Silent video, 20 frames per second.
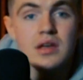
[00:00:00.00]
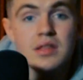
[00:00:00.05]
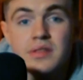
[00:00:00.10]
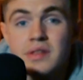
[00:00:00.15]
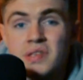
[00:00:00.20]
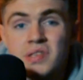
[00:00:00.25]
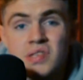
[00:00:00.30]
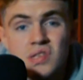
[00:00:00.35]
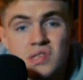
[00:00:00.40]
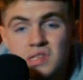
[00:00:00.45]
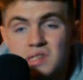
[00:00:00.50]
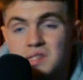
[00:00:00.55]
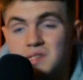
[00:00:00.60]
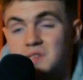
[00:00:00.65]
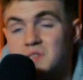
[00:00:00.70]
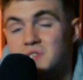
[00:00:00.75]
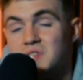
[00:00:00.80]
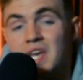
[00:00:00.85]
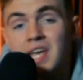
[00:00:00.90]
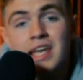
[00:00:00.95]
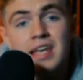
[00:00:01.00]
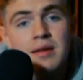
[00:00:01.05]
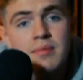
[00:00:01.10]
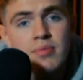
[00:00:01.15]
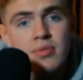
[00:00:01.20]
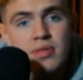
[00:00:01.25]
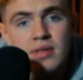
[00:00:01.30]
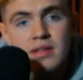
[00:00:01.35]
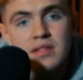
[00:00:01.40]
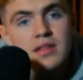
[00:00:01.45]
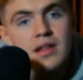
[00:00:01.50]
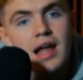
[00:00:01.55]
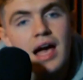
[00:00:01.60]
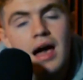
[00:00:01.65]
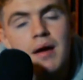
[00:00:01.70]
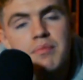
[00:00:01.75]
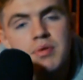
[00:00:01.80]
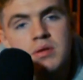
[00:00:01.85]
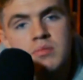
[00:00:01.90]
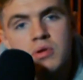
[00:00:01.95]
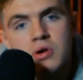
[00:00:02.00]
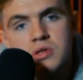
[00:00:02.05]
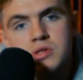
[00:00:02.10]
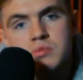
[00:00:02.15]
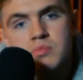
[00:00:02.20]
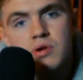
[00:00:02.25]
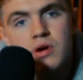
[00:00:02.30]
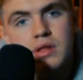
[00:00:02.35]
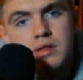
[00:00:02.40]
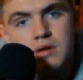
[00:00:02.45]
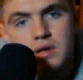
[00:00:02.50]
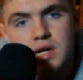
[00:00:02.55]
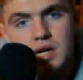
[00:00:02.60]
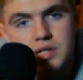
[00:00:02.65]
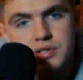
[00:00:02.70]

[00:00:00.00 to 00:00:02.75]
And this is the same thing that happened in multiple other